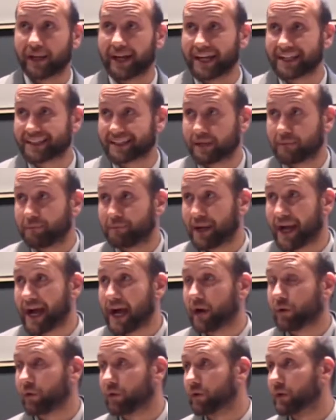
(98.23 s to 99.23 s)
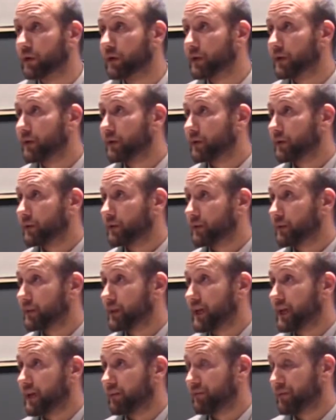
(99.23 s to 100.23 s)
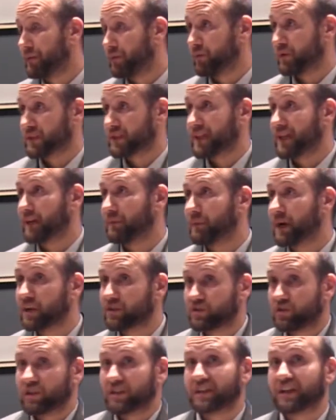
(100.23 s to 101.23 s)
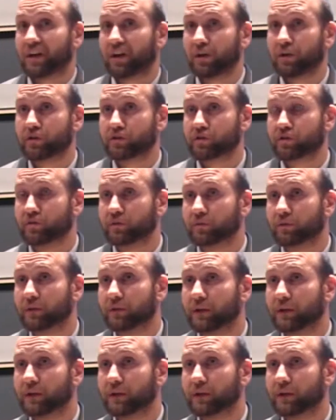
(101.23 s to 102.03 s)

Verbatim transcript: It has some power that if it was going to bite you, it's going to hurt you.